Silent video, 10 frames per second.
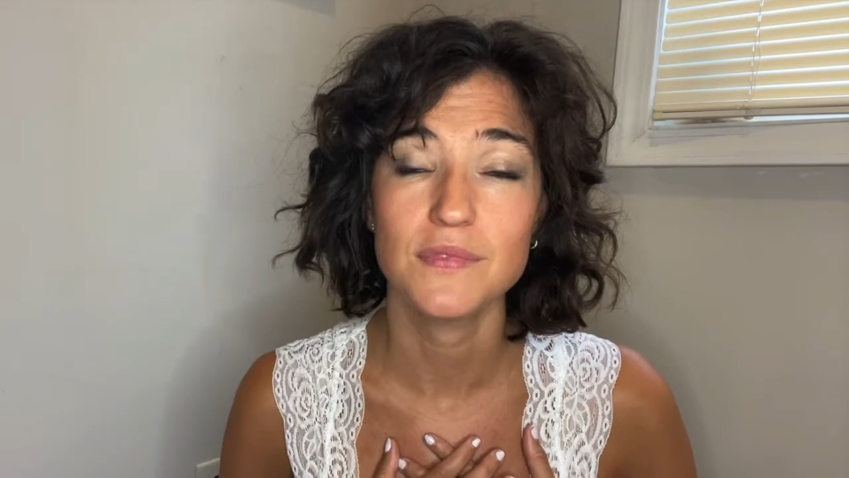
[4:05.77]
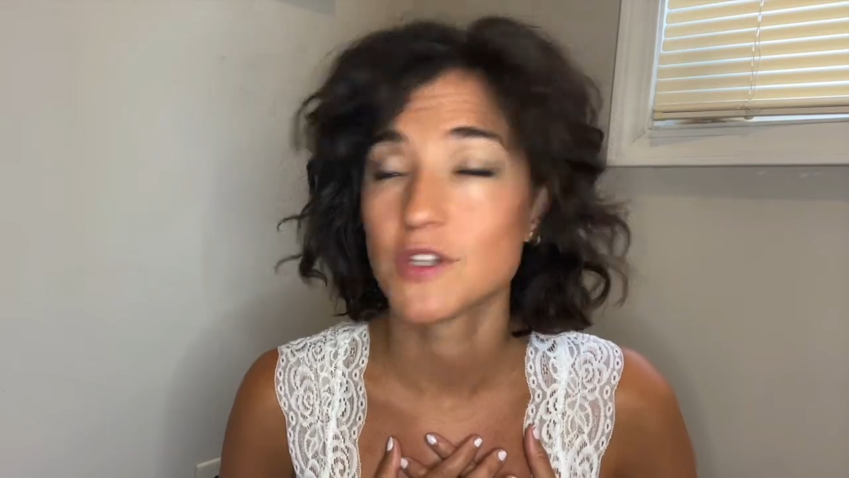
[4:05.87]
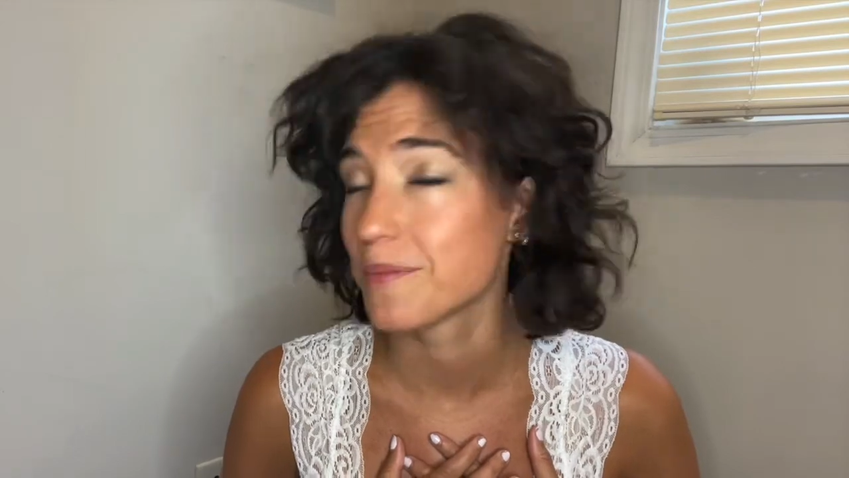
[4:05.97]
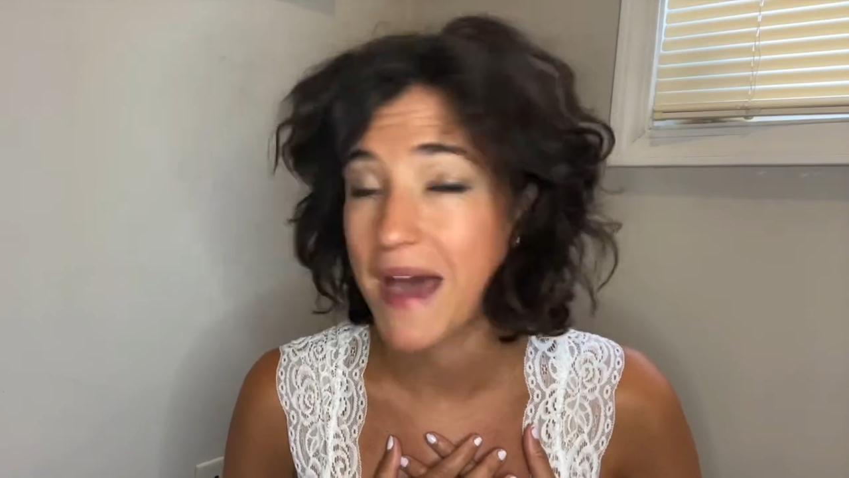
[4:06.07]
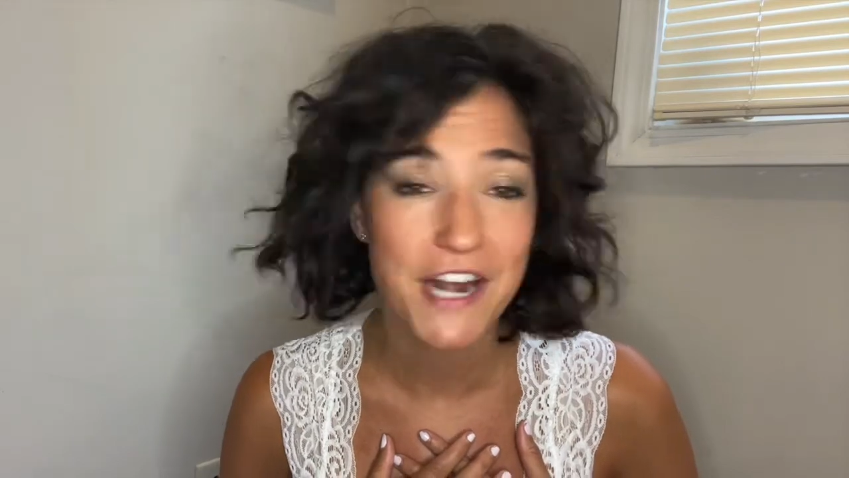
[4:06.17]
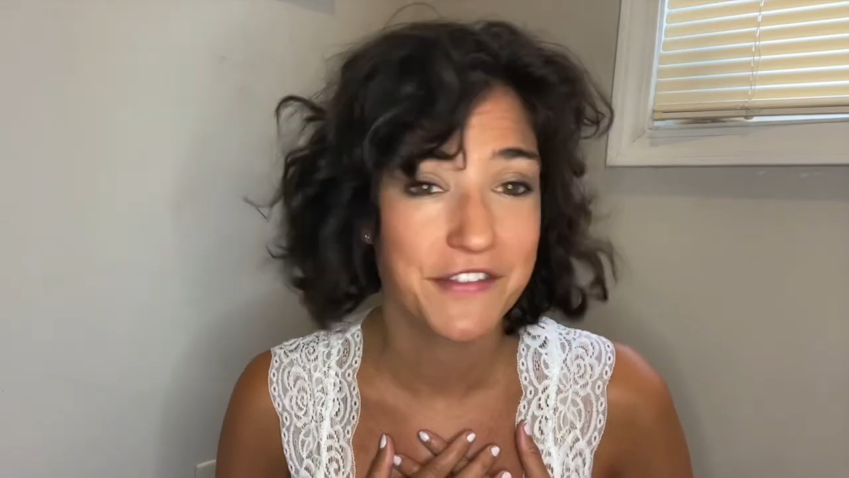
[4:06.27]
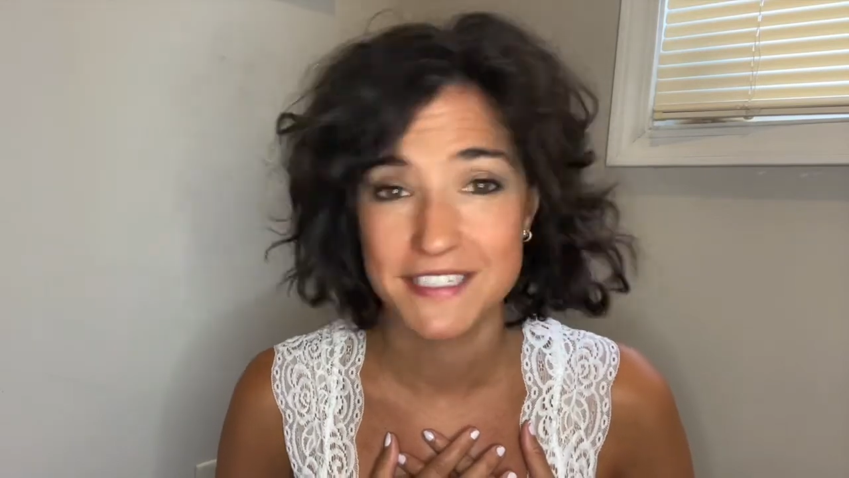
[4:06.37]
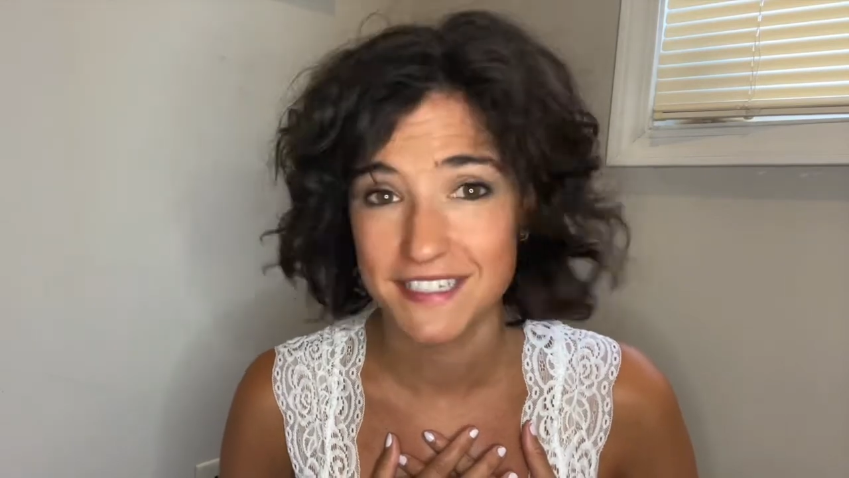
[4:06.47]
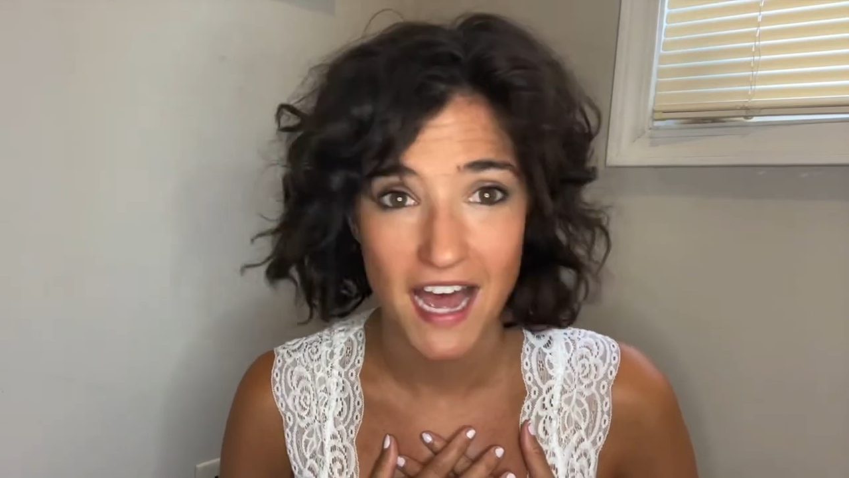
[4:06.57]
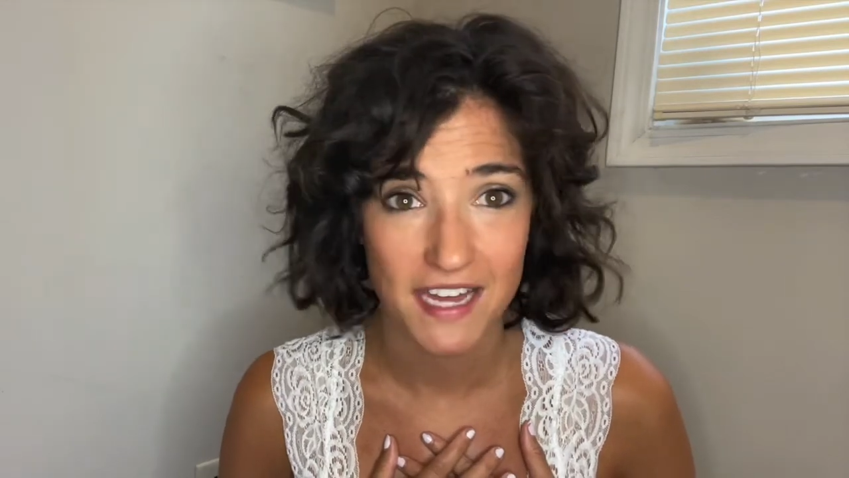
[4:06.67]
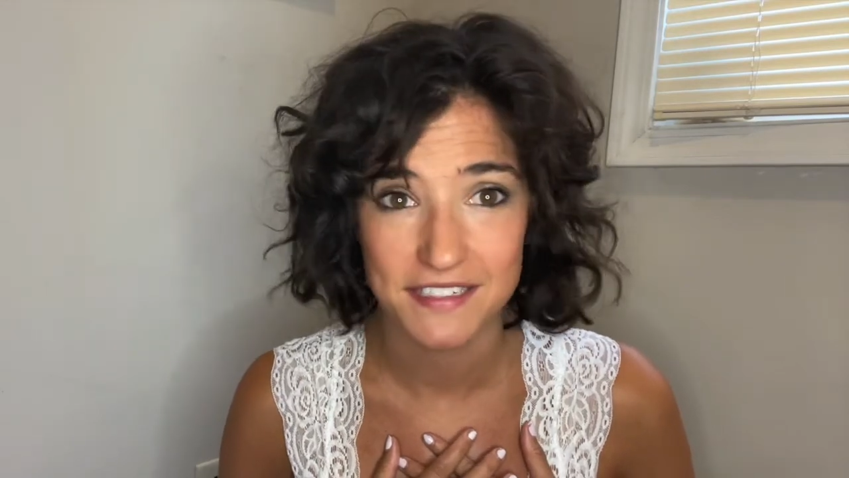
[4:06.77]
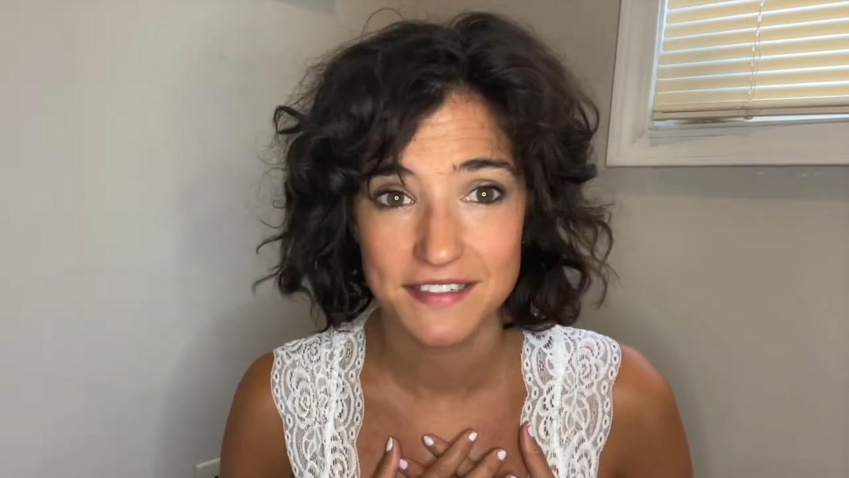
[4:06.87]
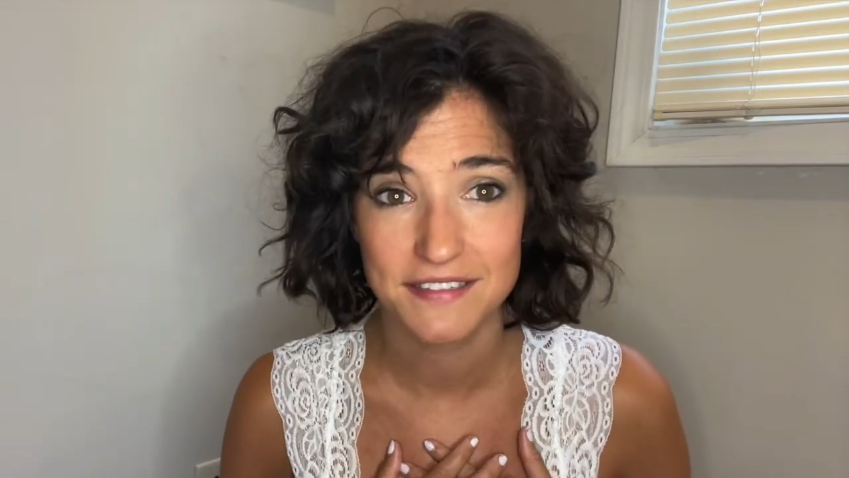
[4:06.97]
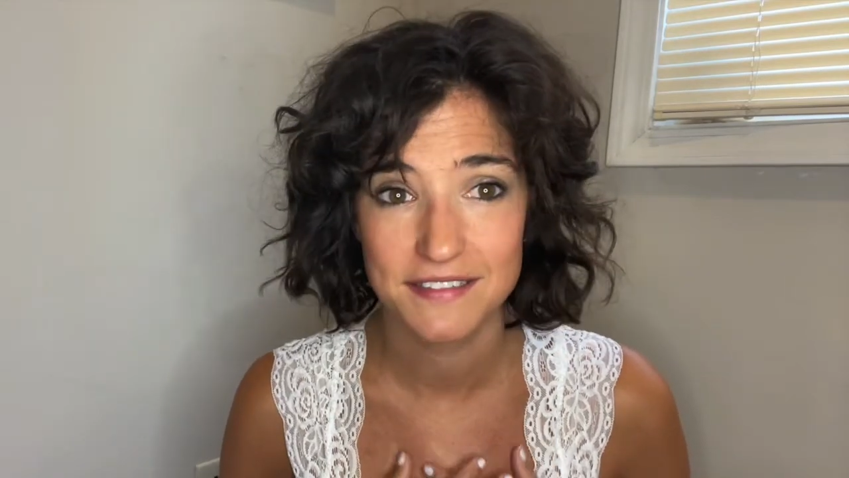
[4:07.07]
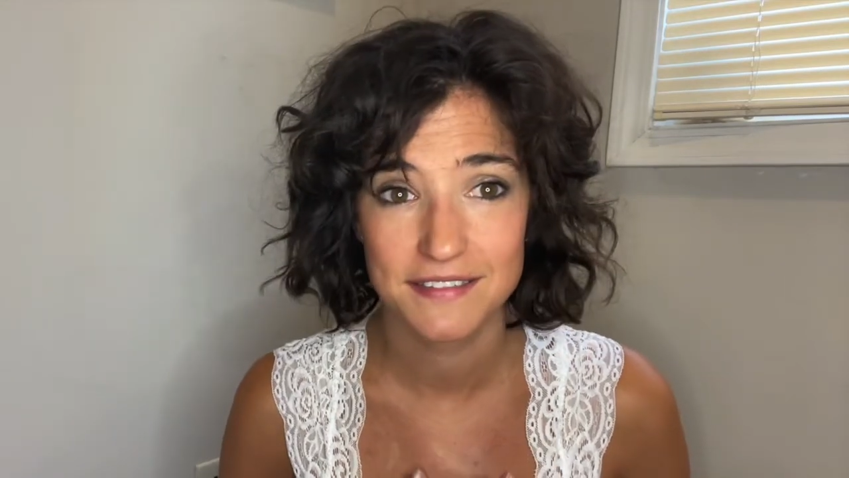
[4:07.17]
no matter the size.